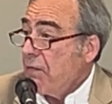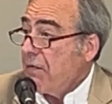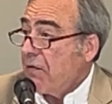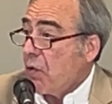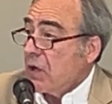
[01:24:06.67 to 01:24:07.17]

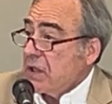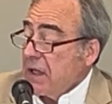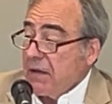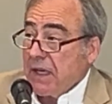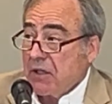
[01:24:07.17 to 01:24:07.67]
Of course,
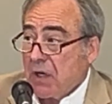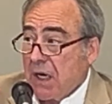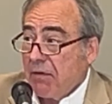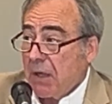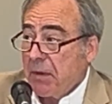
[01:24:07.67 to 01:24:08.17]
they
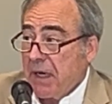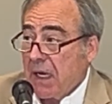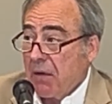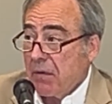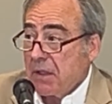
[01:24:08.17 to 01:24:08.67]
travel up and
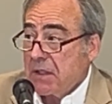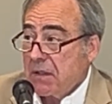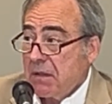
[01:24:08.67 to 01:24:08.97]
down this